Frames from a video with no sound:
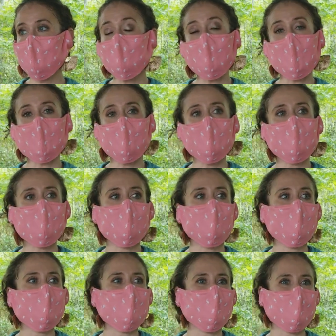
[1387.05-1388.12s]
mom can come
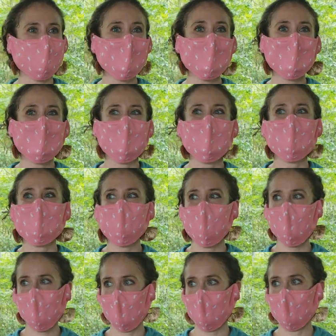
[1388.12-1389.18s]
back and
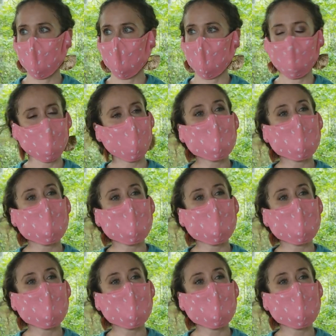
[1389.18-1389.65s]
take care of them.